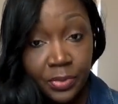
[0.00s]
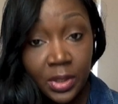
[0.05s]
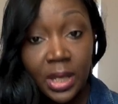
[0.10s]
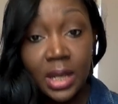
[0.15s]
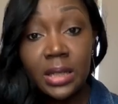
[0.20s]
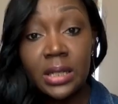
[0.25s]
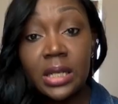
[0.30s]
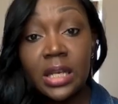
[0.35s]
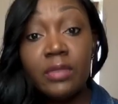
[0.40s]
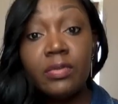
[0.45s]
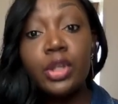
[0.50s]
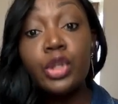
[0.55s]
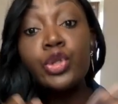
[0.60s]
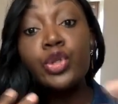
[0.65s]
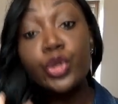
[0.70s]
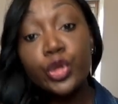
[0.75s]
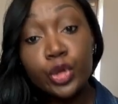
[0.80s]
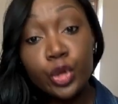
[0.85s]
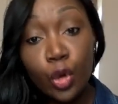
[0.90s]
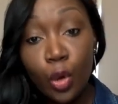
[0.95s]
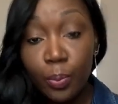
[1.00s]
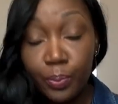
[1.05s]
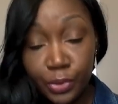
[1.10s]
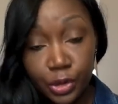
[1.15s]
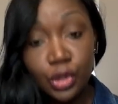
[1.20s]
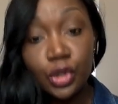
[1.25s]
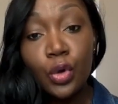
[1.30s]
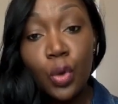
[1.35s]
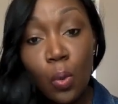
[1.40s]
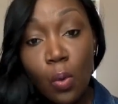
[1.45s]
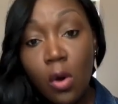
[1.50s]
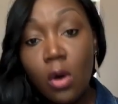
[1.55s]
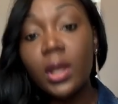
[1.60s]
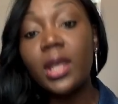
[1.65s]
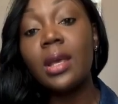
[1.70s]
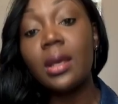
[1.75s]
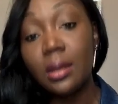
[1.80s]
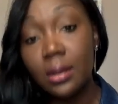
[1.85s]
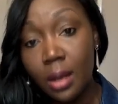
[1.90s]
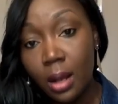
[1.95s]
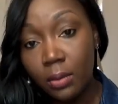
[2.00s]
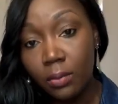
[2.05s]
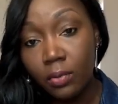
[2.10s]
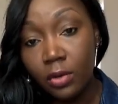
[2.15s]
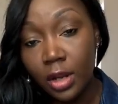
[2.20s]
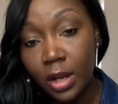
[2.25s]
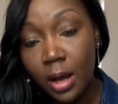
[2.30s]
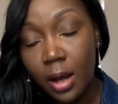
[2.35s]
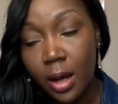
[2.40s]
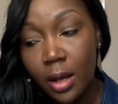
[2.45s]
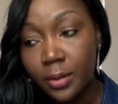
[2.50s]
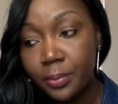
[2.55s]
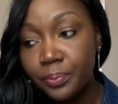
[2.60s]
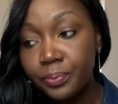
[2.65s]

and giving scope to your work in that regard.